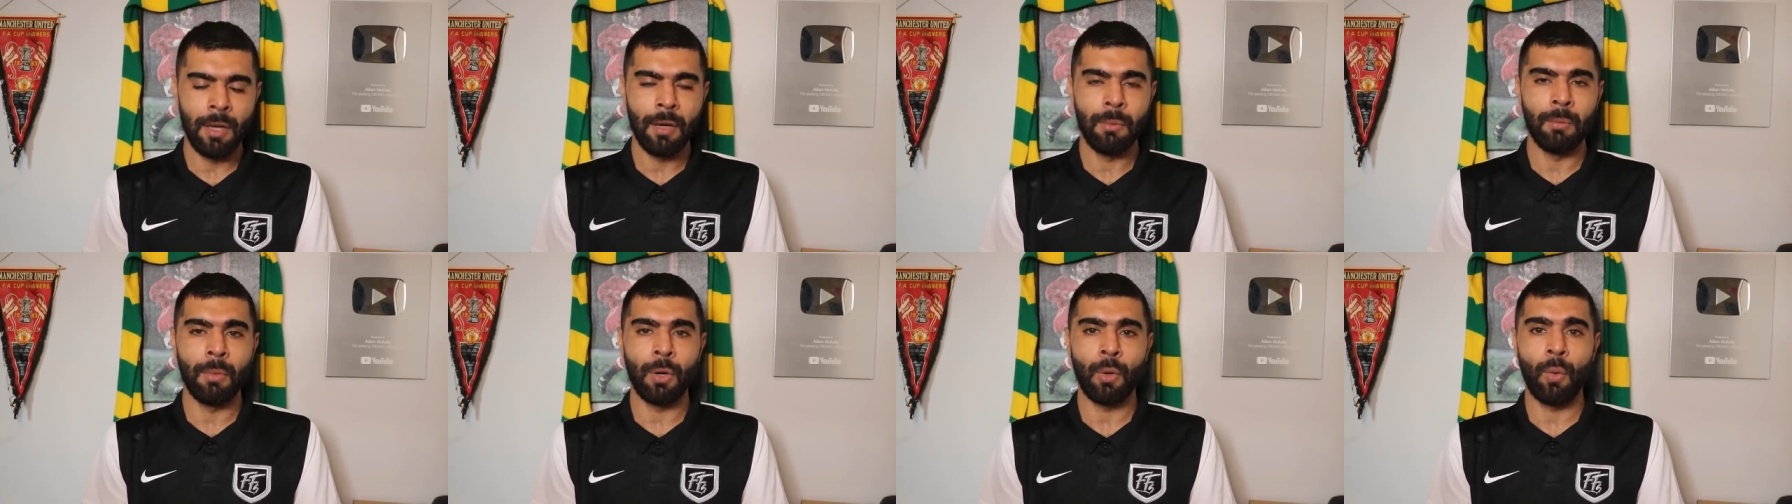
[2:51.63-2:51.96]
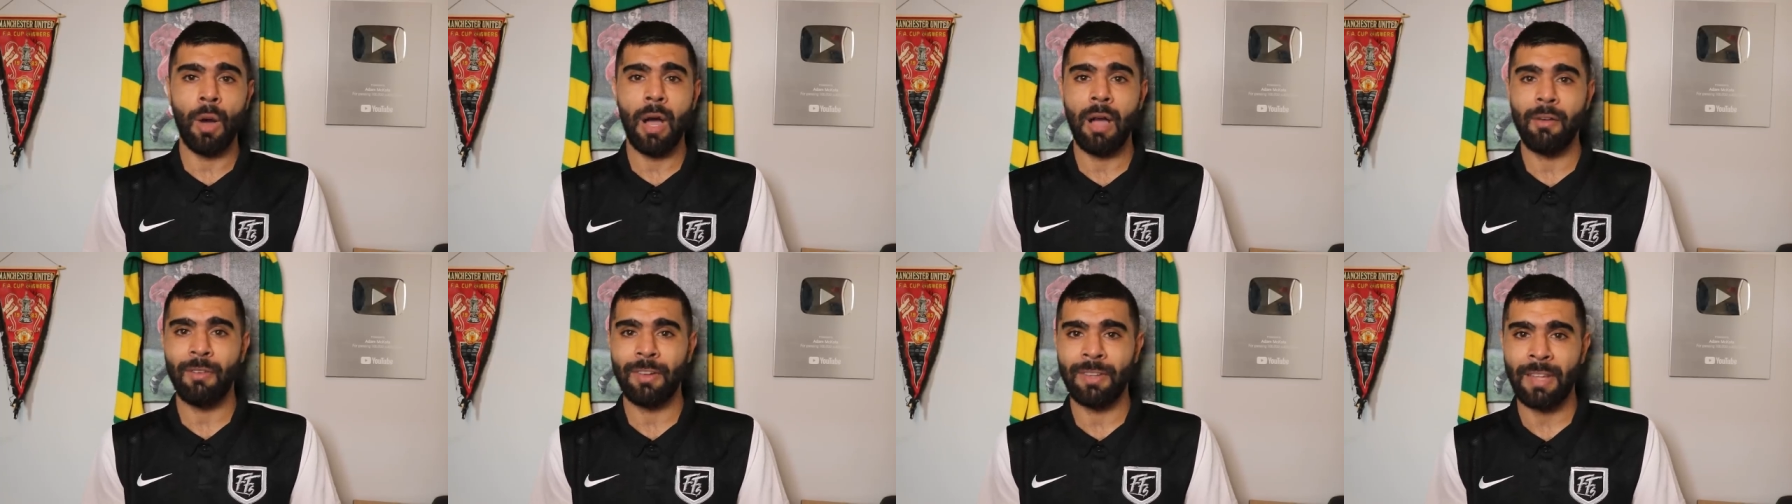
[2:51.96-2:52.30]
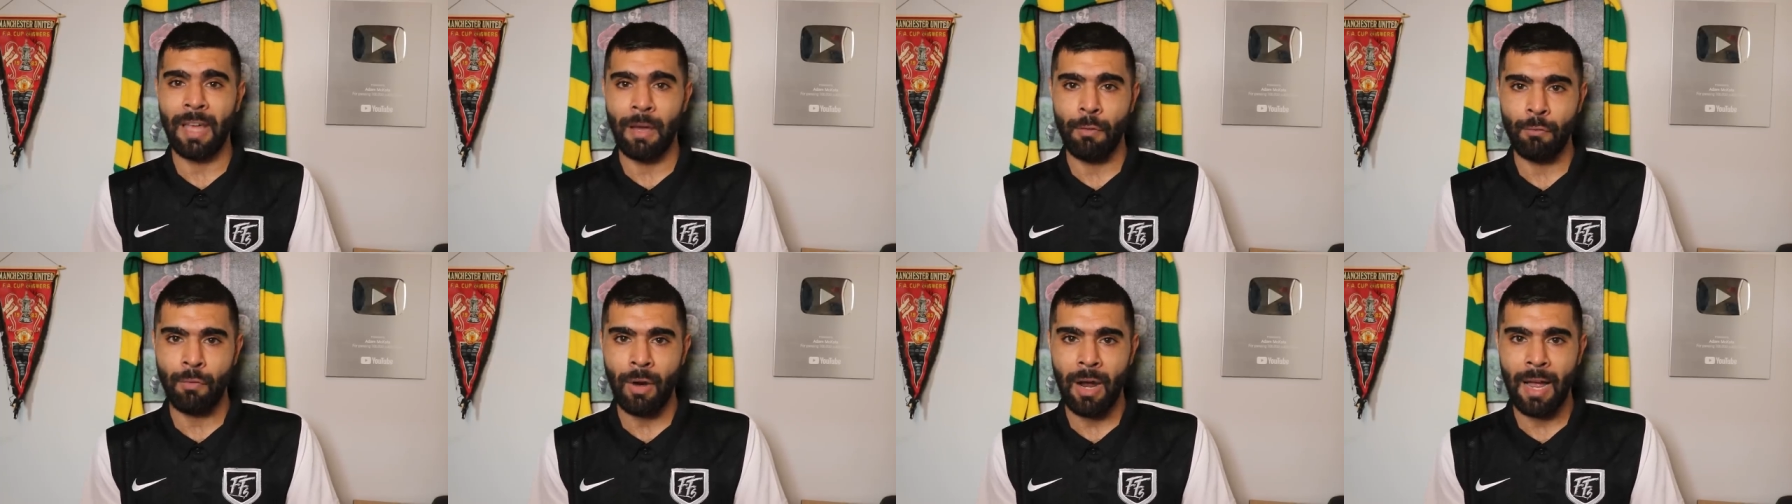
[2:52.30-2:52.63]
Maguire on
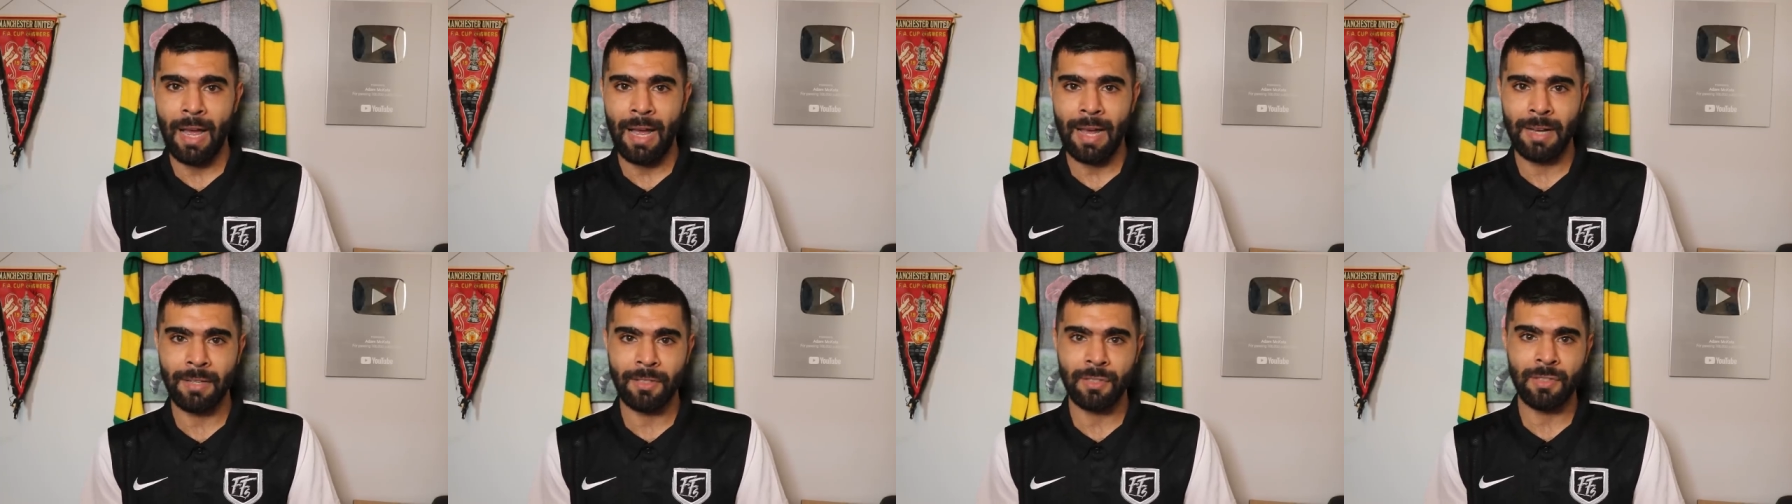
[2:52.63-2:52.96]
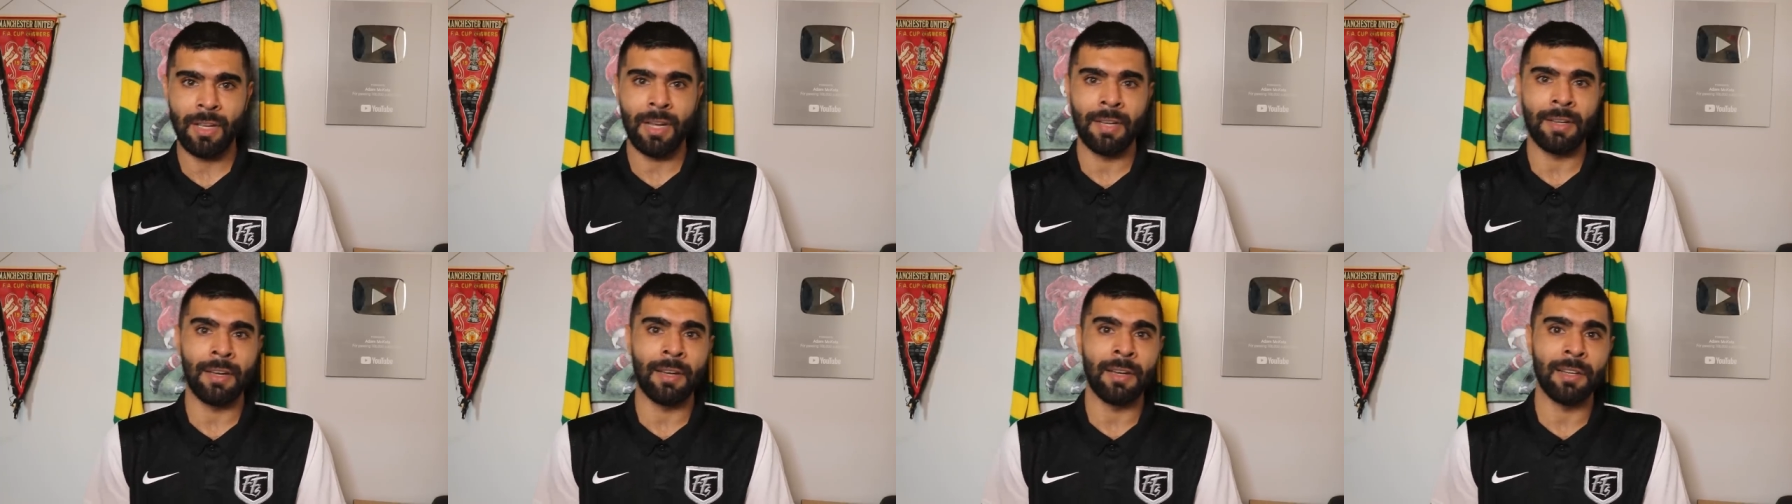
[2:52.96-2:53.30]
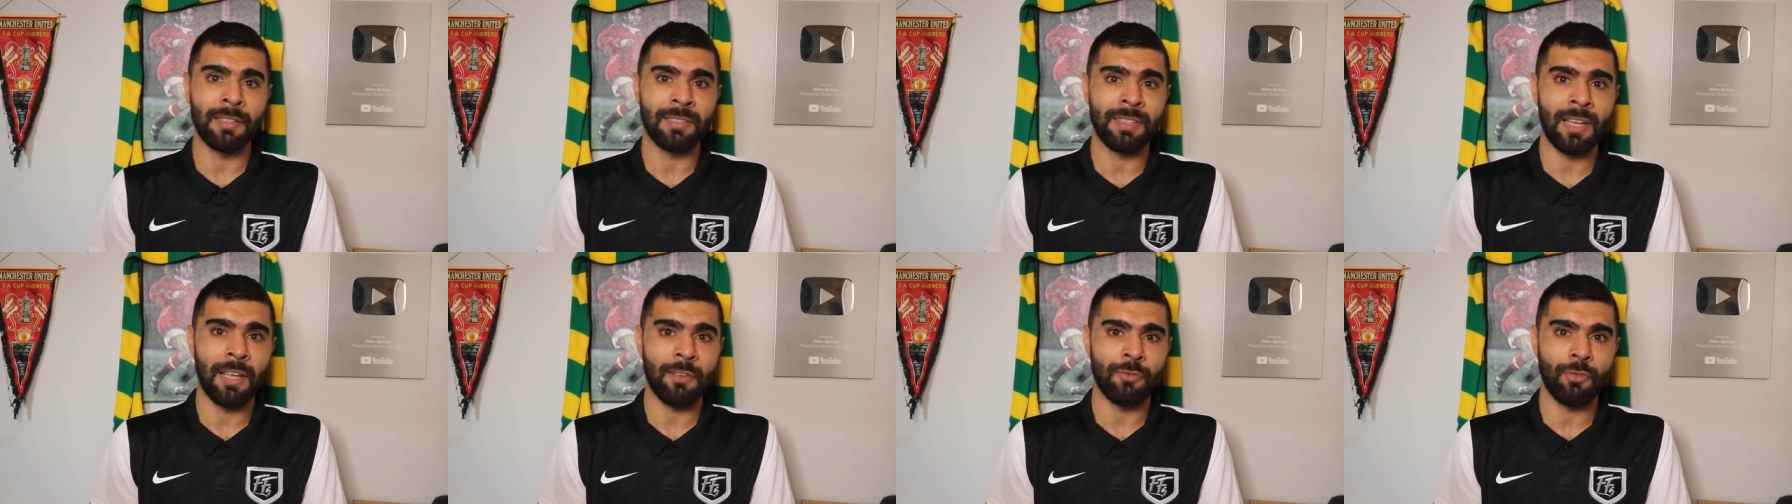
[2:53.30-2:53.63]
that right hand side, and
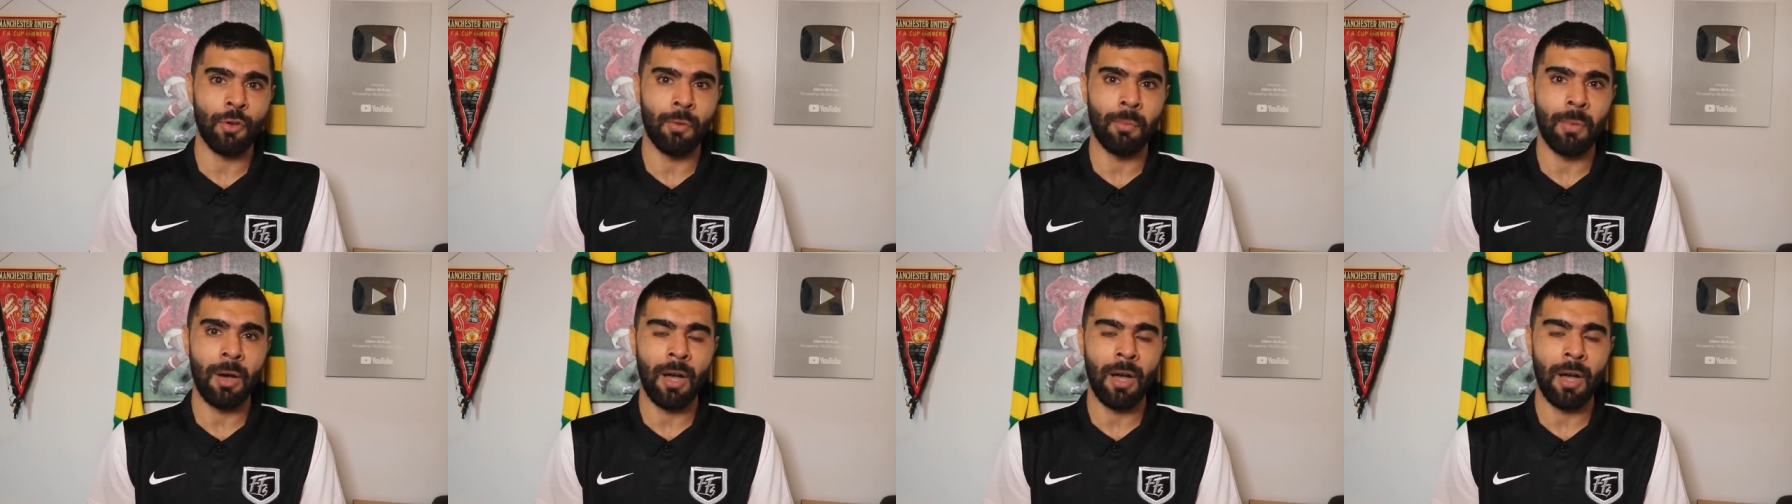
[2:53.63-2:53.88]
Lisandro